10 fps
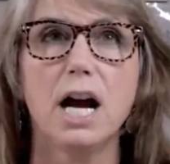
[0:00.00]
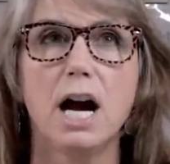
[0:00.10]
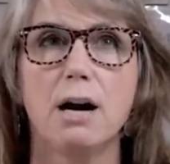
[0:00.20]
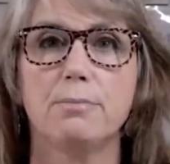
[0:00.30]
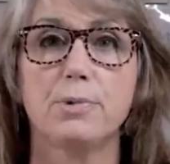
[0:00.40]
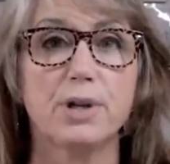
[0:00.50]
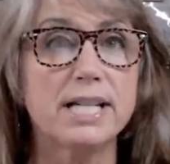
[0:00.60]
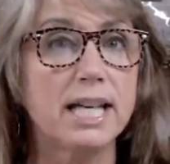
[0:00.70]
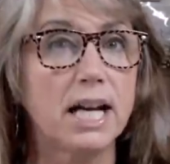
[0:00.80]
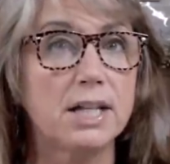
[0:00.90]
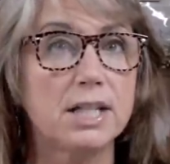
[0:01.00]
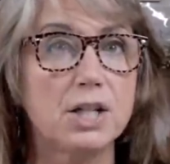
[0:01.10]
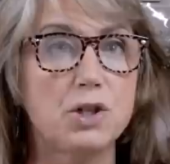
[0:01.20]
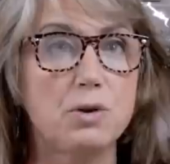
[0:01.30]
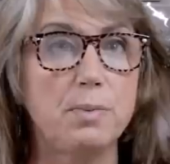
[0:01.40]
um, printing on
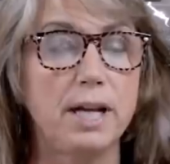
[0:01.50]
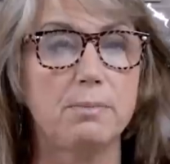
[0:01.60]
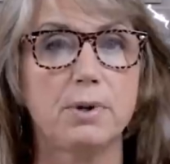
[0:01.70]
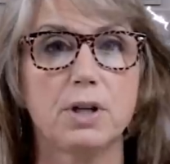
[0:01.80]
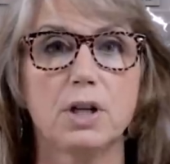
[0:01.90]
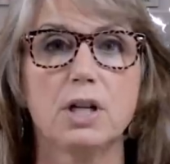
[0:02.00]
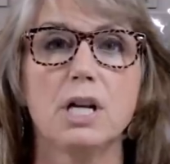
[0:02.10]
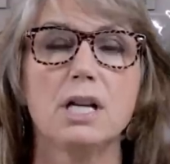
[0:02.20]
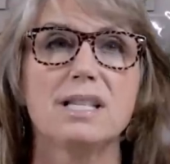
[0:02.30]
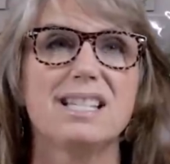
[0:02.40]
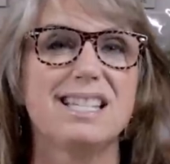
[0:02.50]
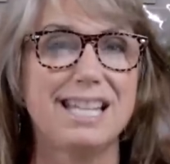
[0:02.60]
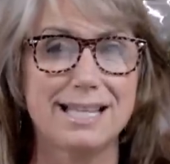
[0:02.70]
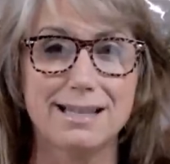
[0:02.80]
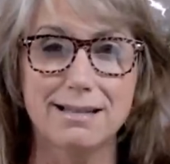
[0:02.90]
tissue paper,
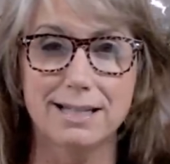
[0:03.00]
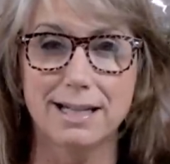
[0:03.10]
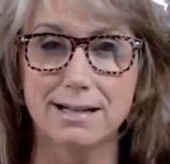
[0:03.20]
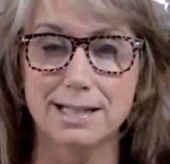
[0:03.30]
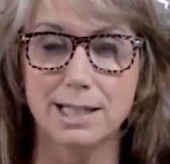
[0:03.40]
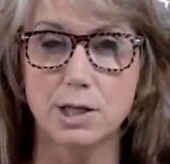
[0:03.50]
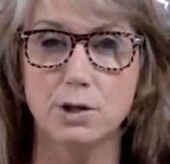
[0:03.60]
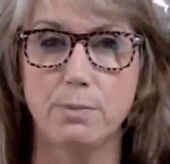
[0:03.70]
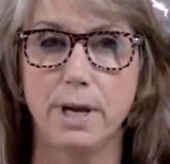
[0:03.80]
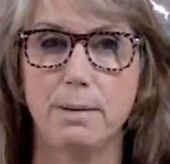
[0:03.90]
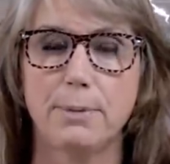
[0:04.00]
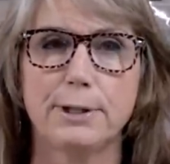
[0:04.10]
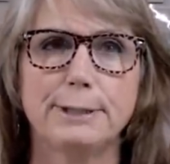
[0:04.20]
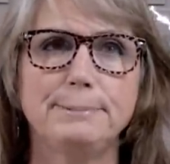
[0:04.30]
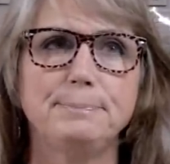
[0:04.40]
stenciling on tissue
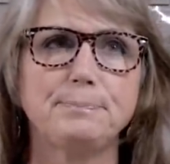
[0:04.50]
paper,